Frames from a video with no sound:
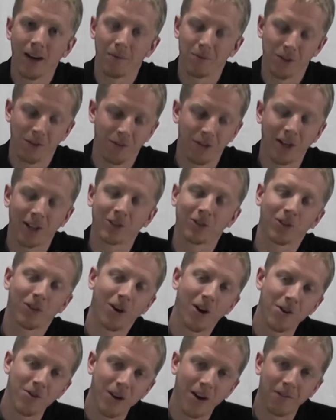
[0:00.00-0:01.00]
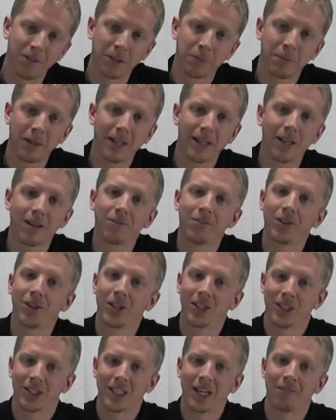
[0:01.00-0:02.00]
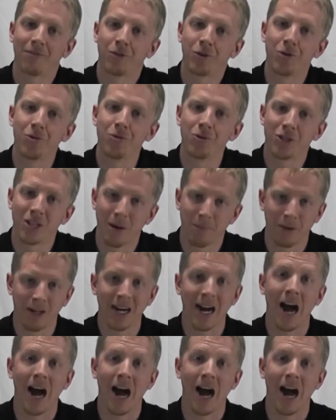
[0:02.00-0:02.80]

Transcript: So if your external hard drive is big enough, you could just have 2 separate